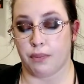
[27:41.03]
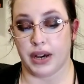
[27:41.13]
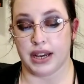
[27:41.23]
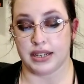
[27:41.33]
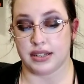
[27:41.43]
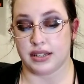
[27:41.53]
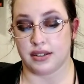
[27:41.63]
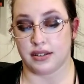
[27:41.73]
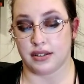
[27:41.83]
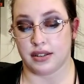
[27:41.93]
but
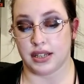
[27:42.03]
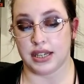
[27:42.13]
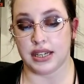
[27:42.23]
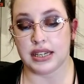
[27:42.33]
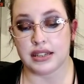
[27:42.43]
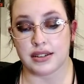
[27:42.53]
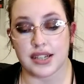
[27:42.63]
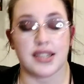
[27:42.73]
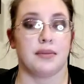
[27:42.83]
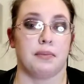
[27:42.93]
it
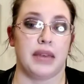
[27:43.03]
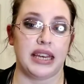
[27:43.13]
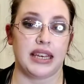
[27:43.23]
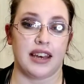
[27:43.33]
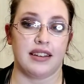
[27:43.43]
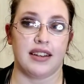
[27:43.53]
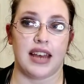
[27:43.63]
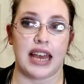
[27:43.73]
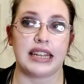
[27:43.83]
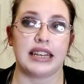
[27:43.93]
doesn't make it
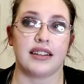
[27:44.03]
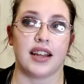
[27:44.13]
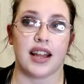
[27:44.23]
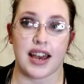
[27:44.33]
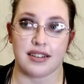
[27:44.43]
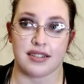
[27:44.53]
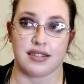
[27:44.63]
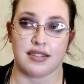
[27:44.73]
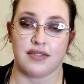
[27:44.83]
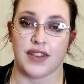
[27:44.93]
any
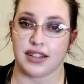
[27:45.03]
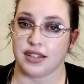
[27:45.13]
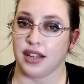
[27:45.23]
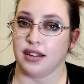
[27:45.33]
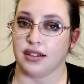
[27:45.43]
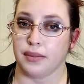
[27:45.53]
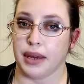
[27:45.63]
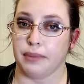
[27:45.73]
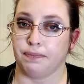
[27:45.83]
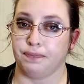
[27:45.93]
less fascinating to
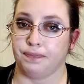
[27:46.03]
me.